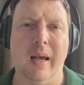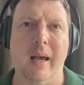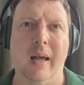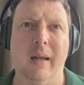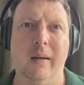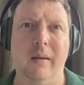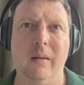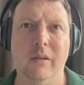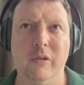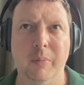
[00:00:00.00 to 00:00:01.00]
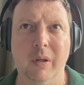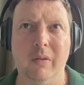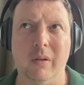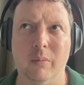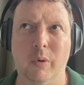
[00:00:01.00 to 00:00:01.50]
And this
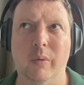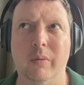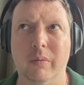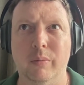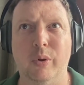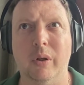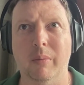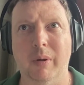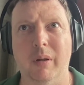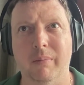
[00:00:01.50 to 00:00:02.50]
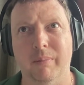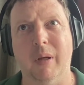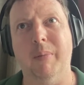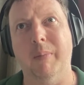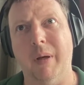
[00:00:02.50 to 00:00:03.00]
means that, well, we're going to be
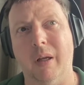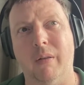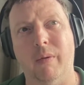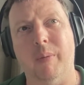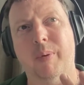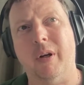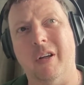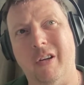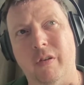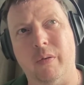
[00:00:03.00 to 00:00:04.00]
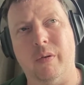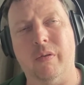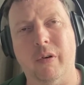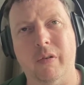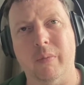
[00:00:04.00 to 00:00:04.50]
maybe making 3D printed digital
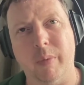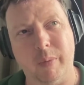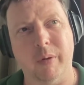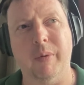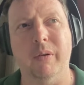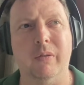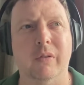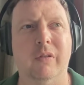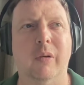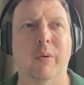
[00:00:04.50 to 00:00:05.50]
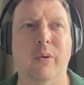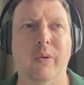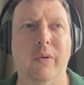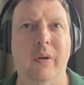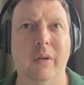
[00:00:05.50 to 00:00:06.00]
construction, but we're going to be using the same
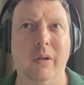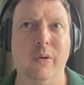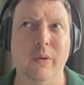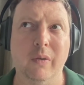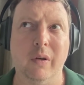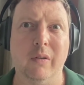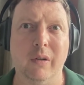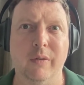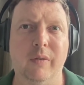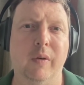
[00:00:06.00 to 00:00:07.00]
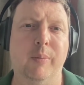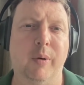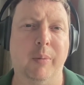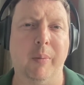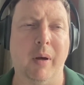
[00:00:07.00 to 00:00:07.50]
concrete. And concrete itself is very
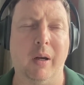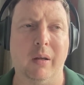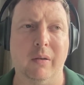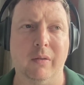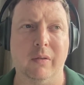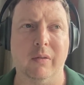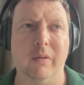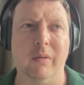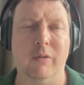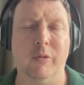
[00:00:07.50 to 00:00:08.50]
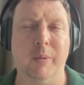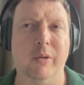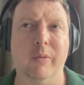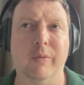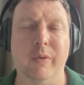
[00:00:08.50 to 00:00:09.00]
problematic because it's
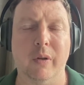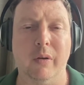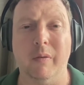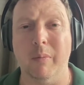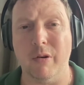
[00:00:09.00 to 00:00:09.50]
responsible for a lot of